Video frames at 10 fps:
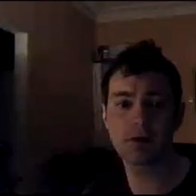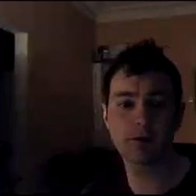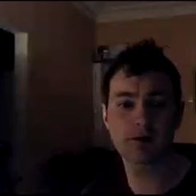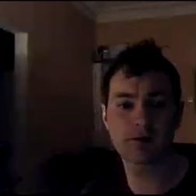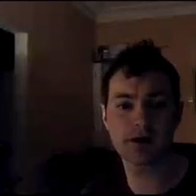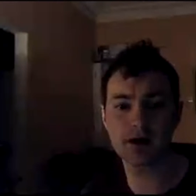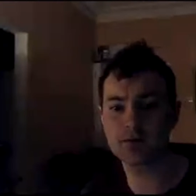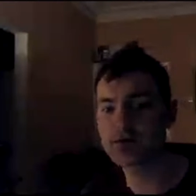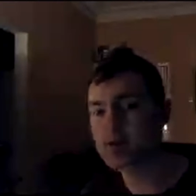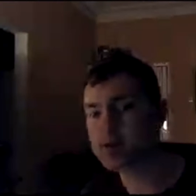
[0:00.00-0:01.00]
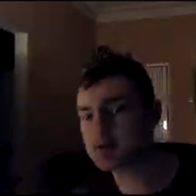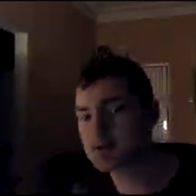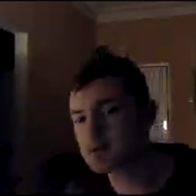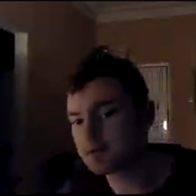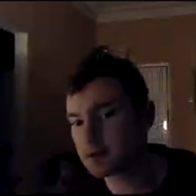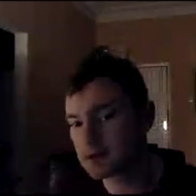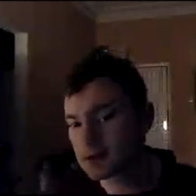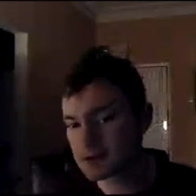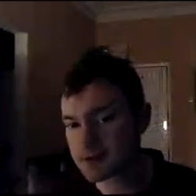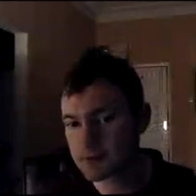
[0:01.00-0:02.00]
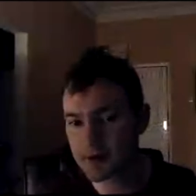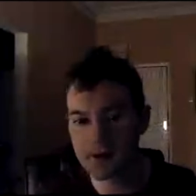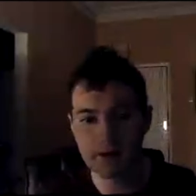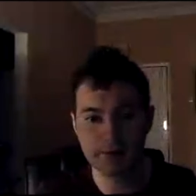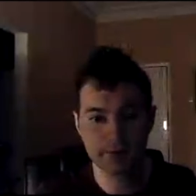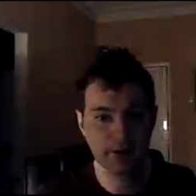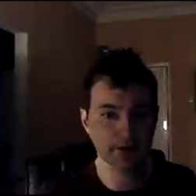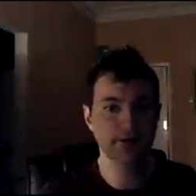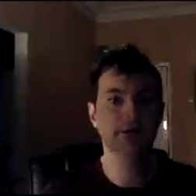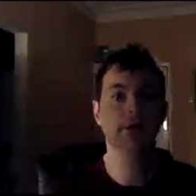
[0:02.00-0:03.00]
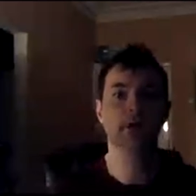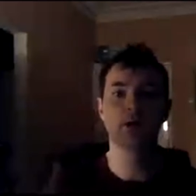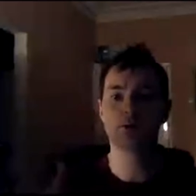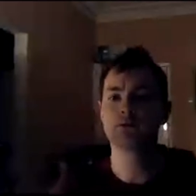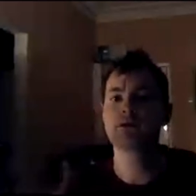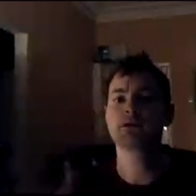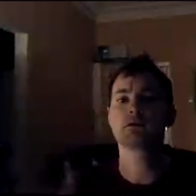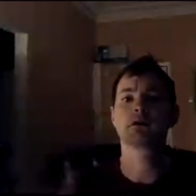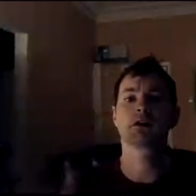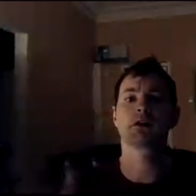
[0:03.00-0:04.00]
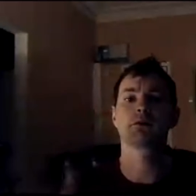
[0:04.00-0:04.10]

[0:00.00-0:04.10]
I have this sort of half light, which is all right,